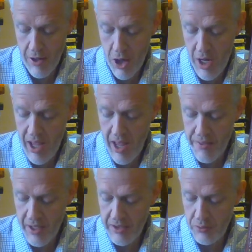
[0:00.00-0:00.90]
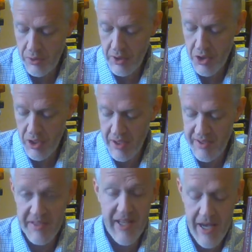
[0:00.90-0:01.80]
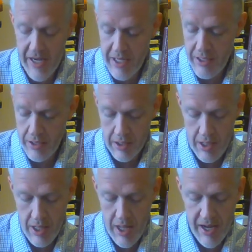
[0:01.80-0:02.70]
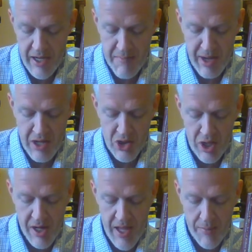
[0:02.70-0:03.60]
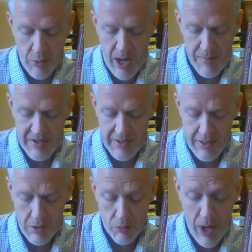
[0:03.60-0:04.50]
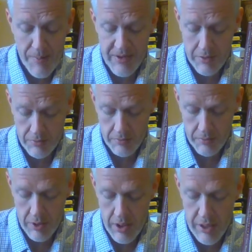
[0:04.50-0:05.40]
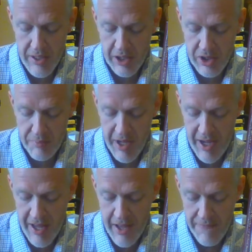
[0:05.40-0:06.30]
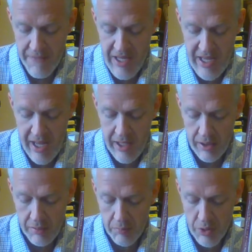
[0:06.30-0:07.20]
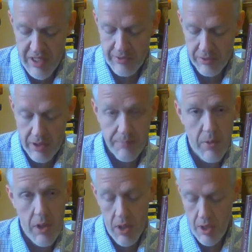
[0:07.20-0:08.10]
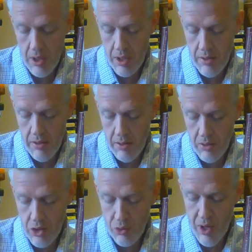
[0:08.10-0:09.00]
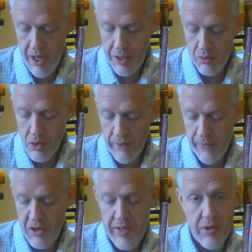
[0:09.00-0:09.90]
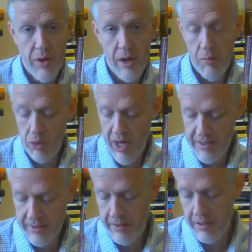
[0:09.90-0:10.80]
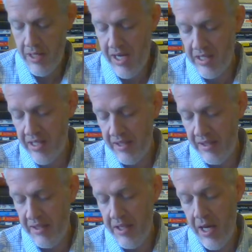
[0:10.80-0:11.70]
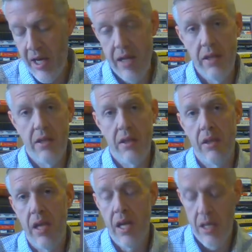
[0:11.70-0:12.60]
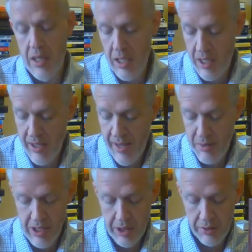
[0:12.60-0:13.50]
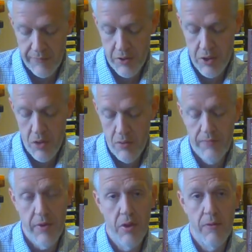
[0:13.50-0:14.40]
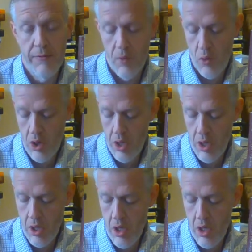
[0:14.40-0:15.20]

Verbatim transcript: on Ethics, Religion, and Society, edited by John M. Robinson, Robson, introduction by F E L Priestley, Toronto, University of Toronto Press, nineteen sixty-nine, and in that particular footnote, footnote four,